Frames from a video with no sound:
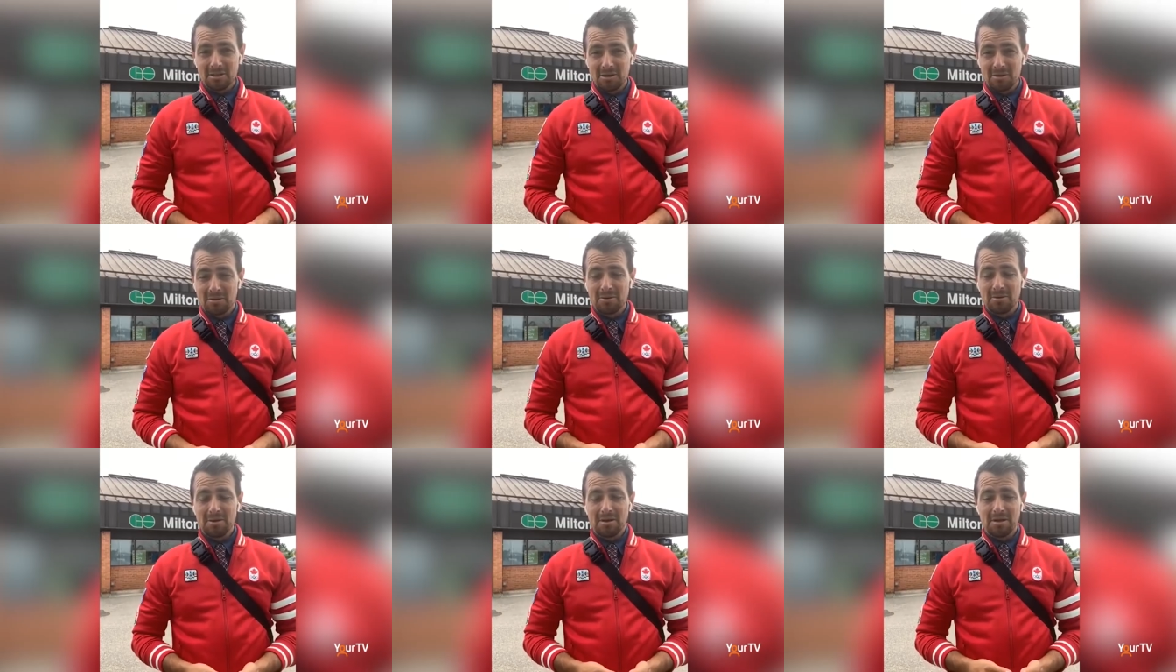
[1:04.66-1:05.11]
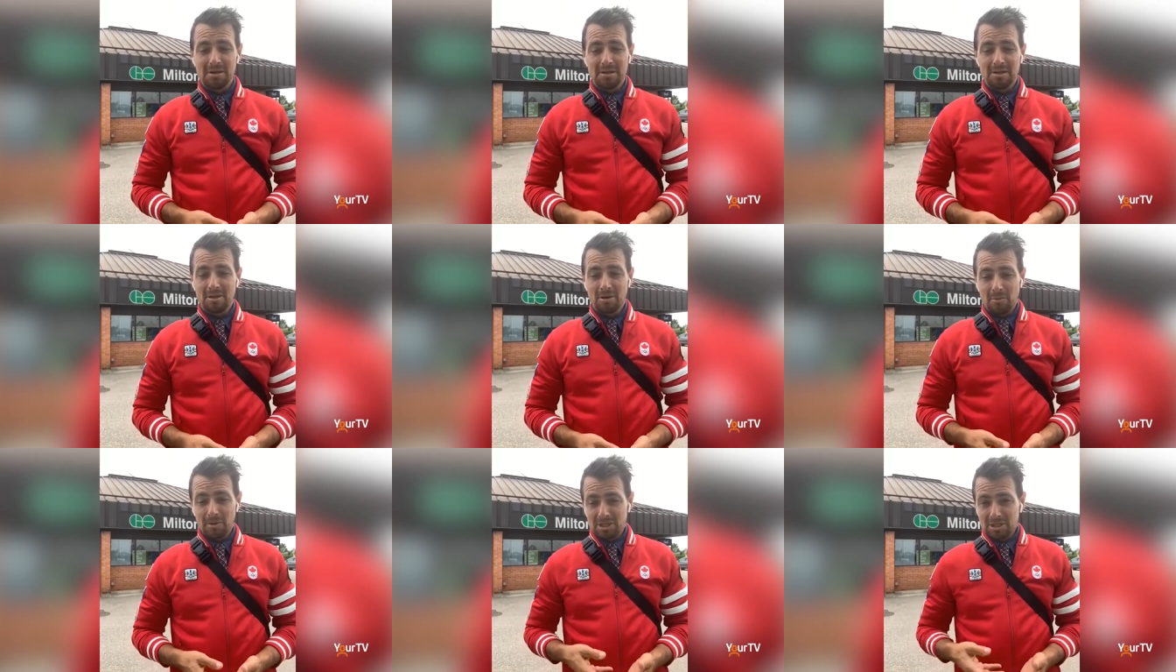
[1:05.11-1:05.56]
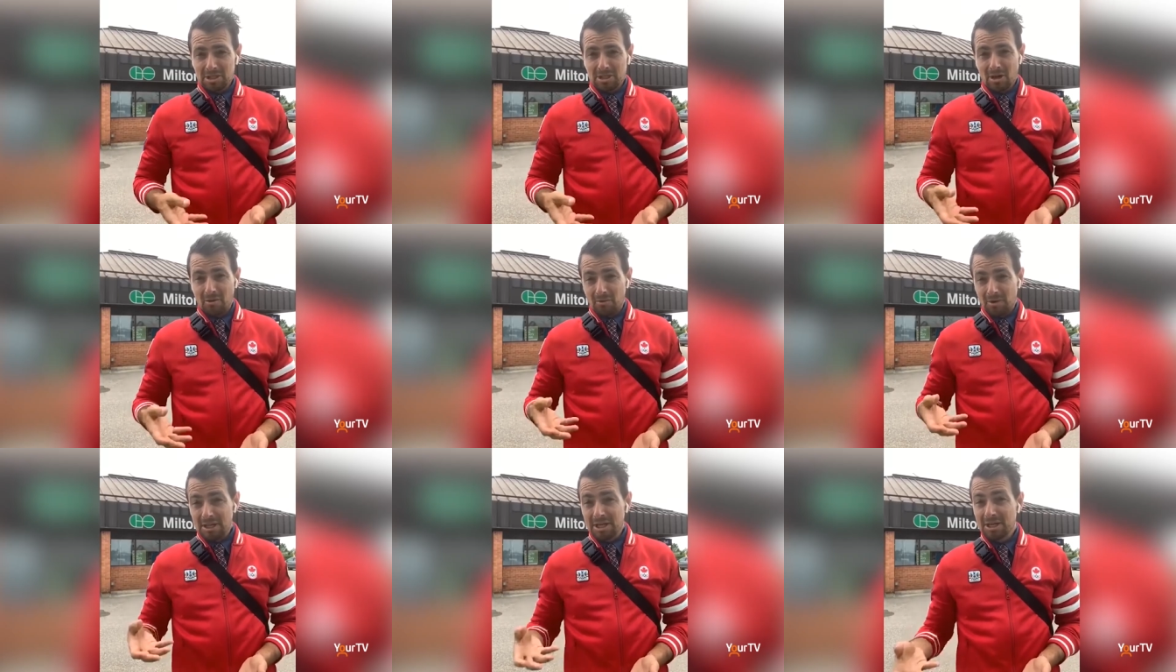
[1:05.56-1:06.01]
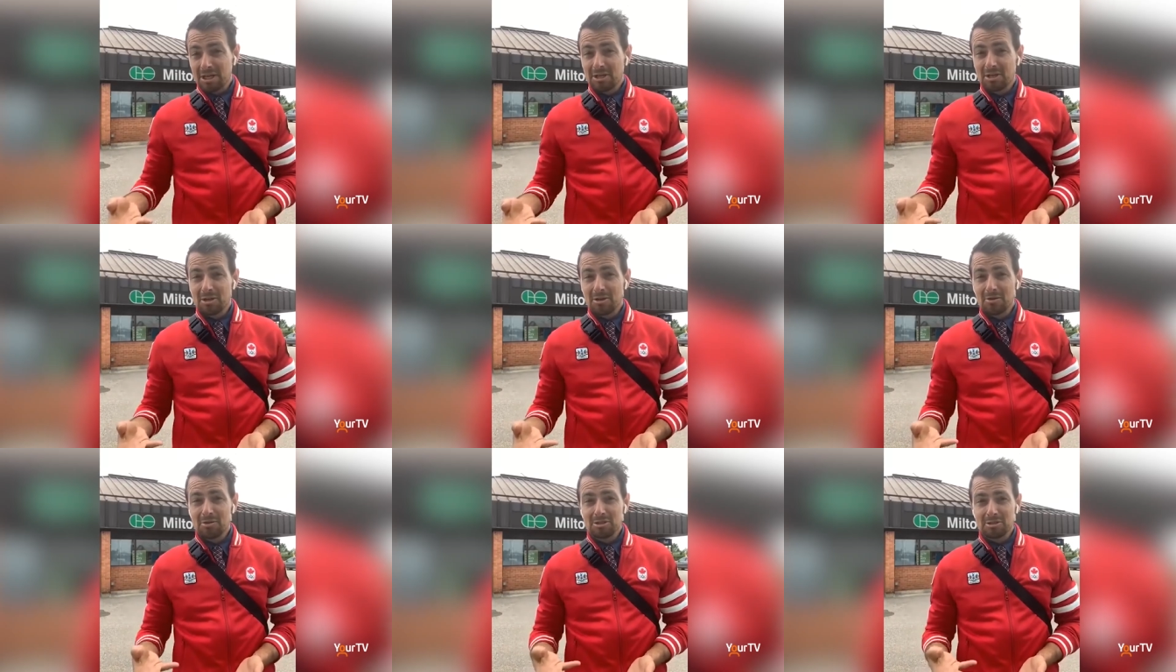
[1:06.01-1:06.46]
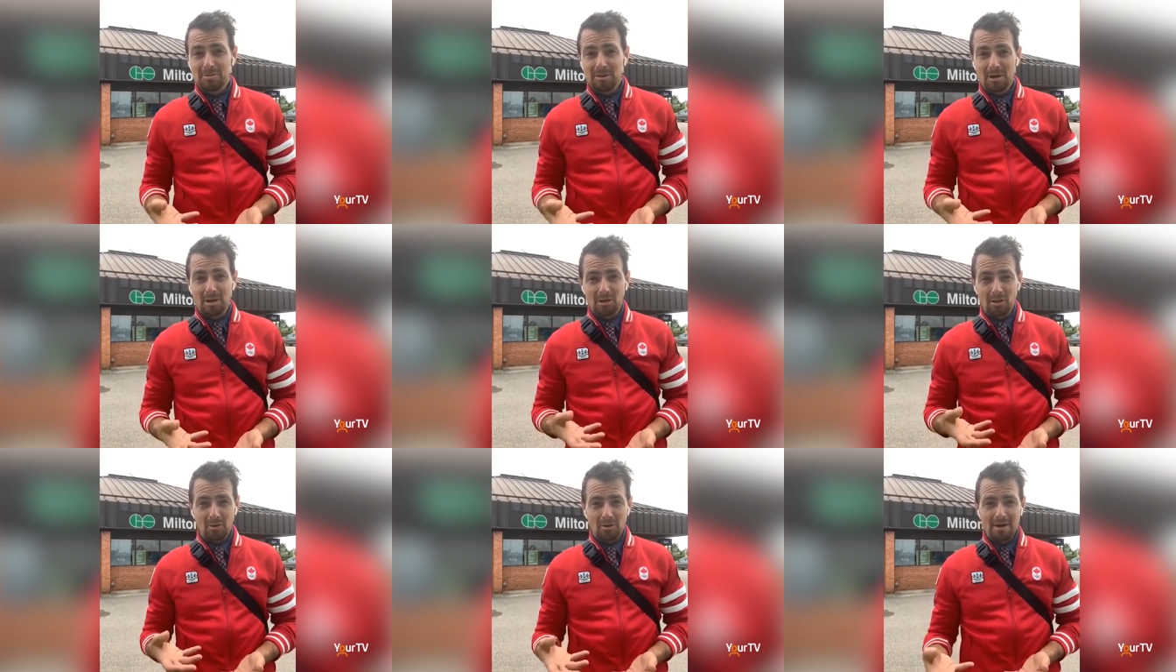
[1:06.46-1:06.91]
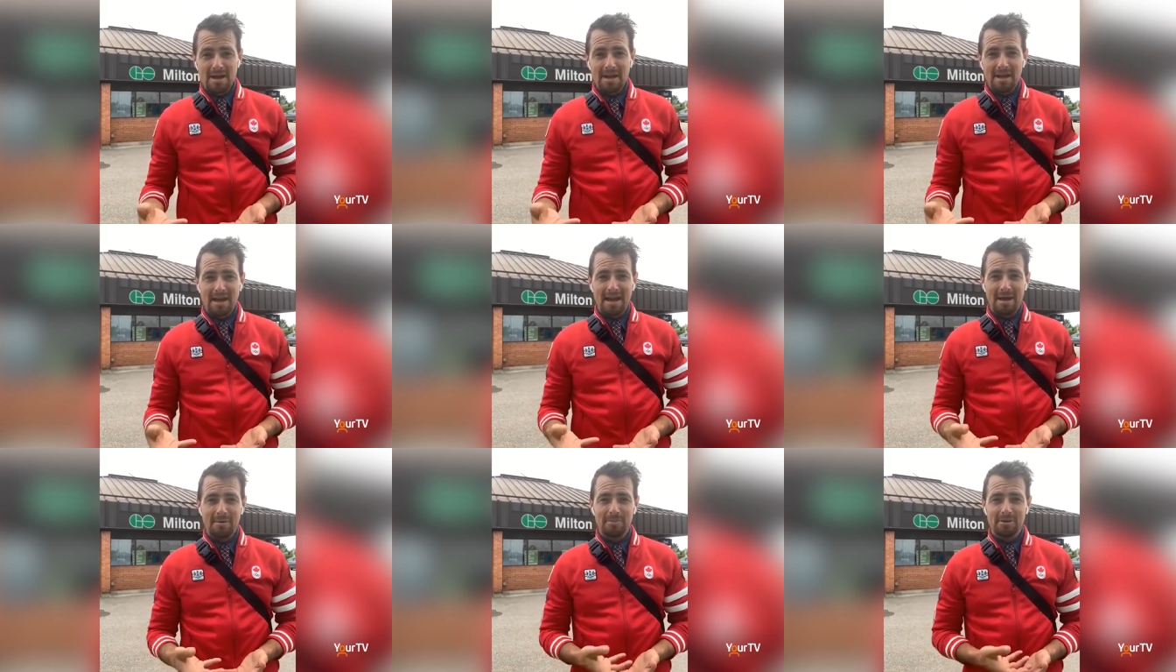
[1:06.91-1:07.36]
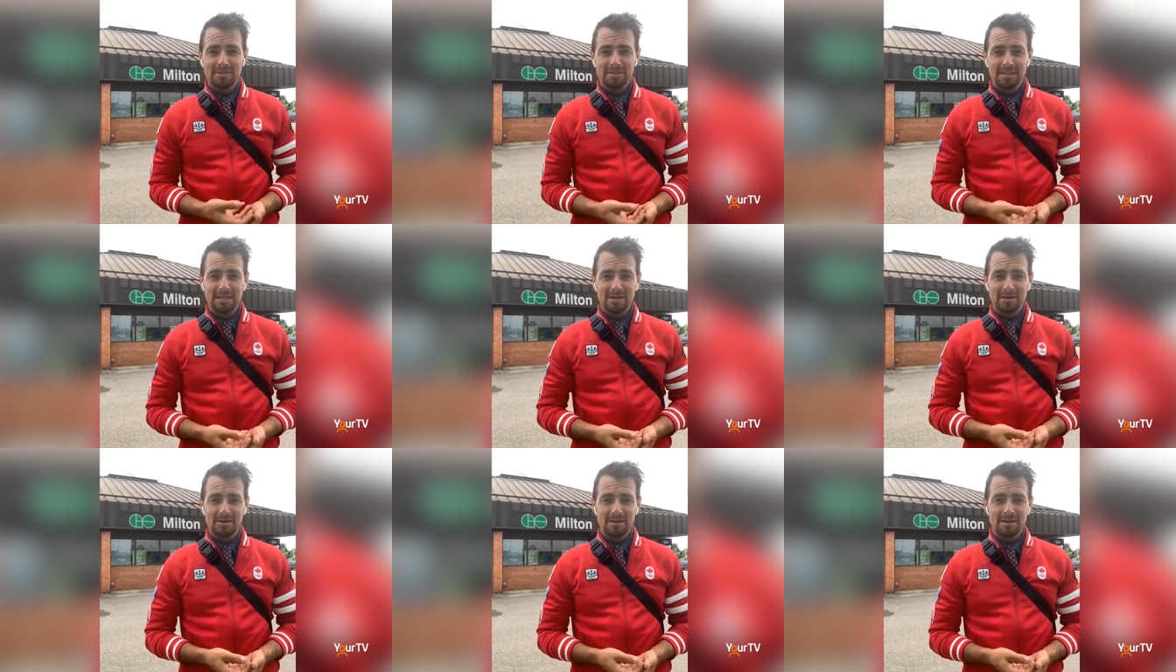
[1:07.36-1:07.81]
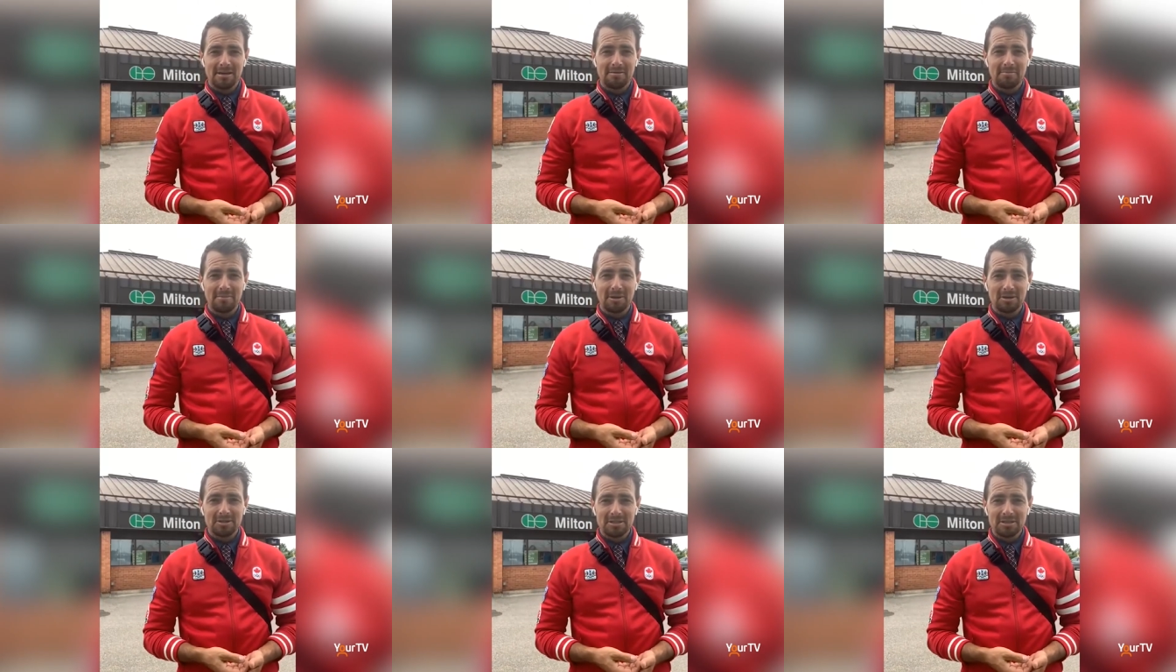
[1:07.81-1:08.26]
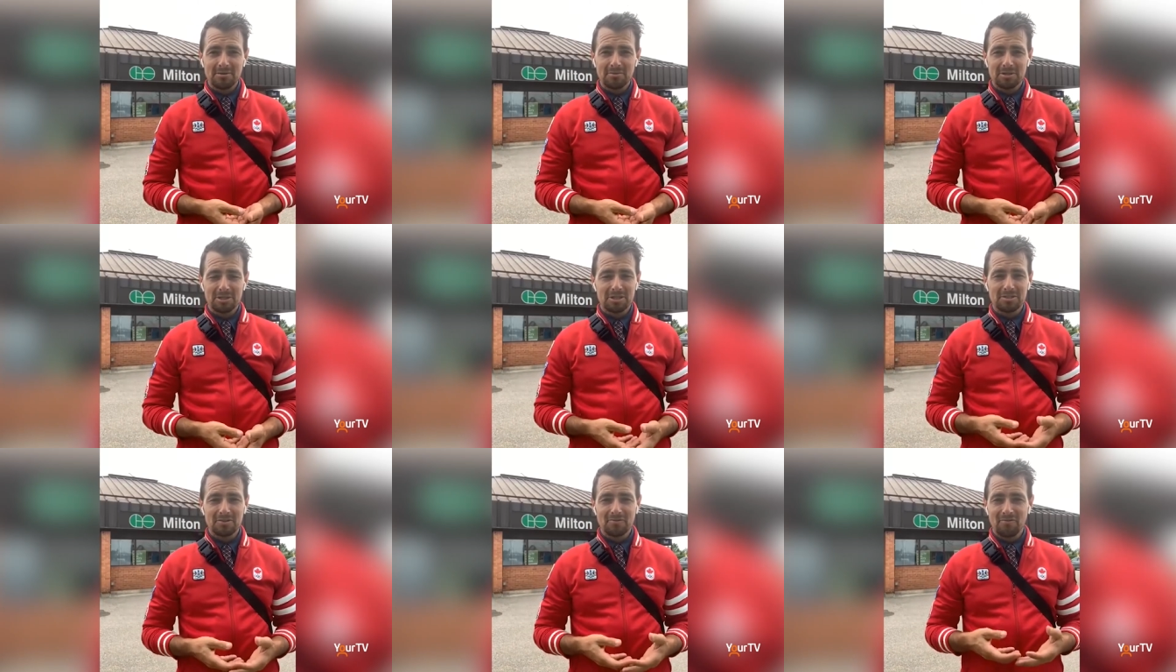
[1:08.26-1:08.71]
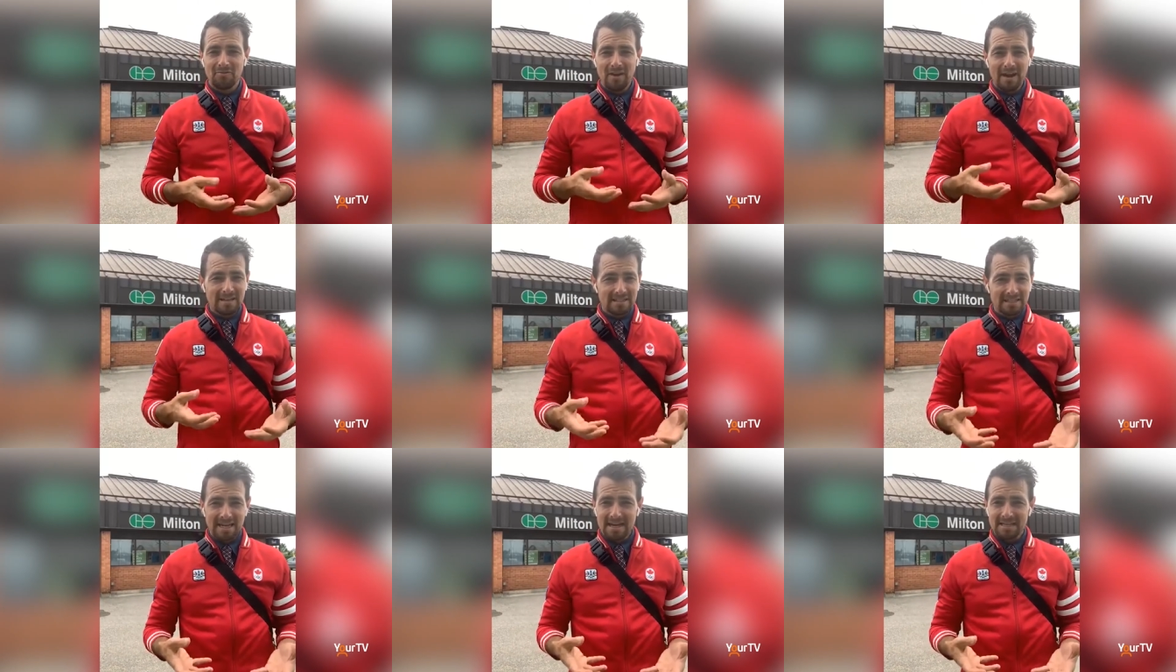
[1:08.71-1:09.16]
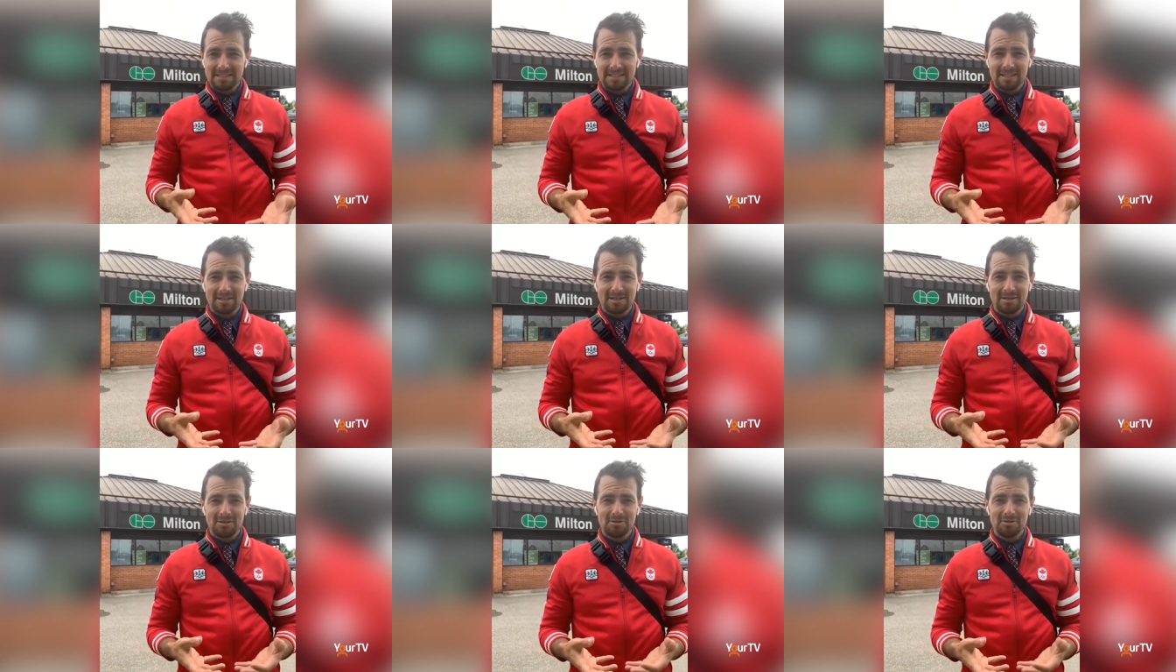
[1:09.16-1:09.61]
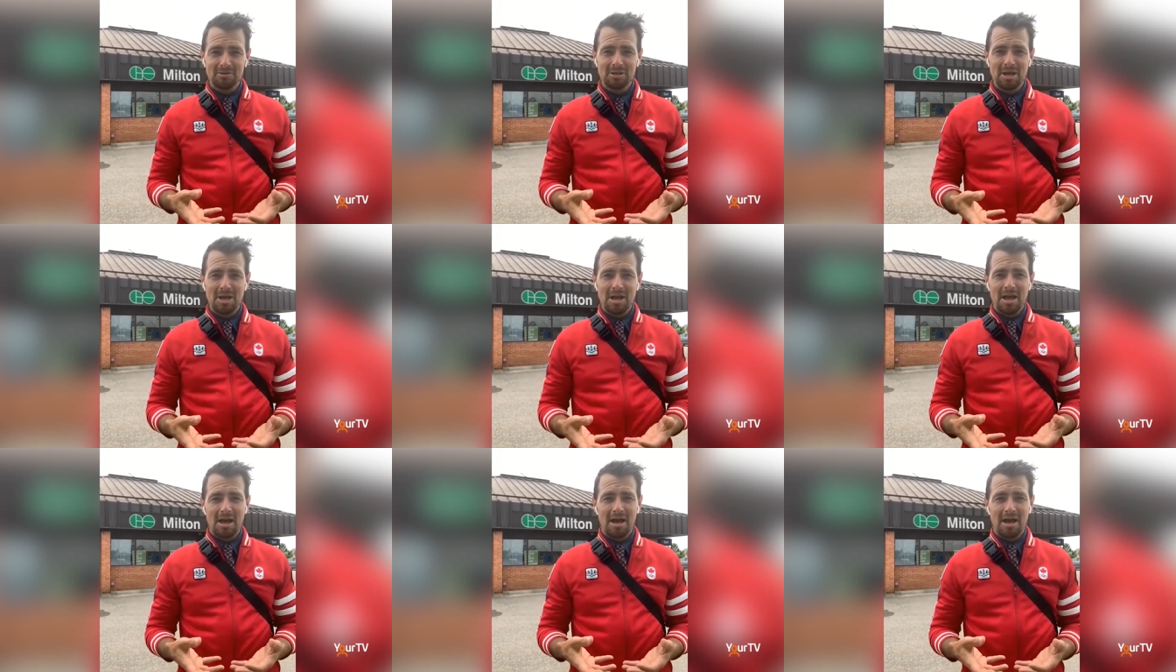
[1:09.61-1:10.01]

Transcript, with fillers: So, uh, you know, we just got really good news about a Laurier campus here in Milton, which is fantastic news.